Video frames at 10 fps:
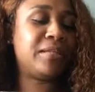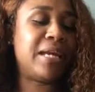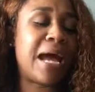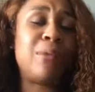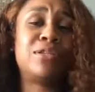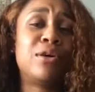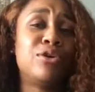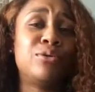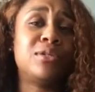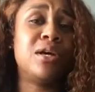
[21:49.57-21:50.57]
And I was so
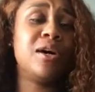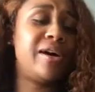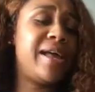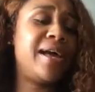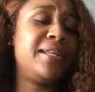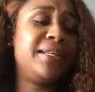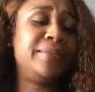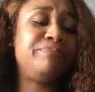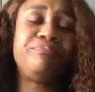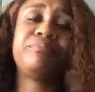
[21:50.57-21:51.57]
used to her handling
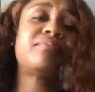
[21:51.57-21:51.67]
it.